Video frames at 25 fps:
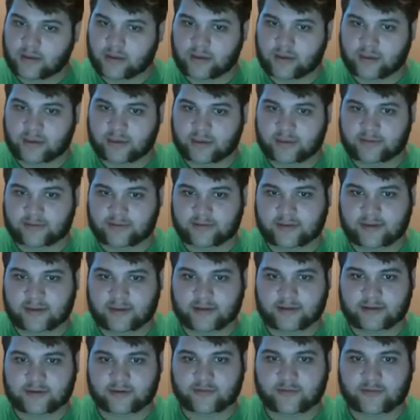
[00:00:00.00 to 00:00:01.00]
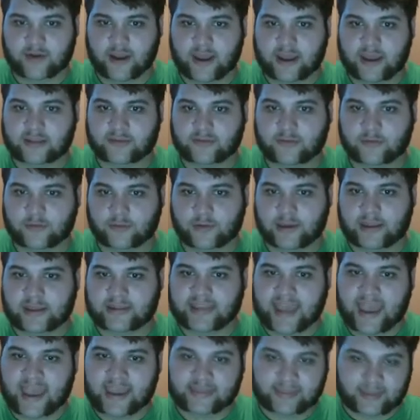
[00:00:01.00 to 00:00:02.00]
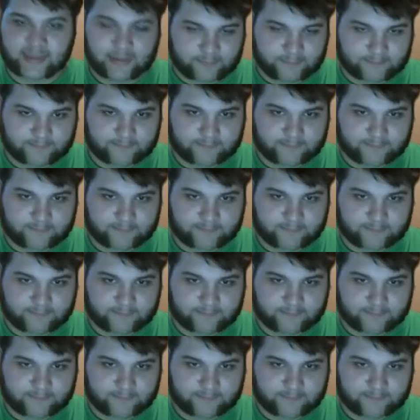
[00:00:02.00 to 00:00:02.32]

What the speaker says: is gonna try to attack them.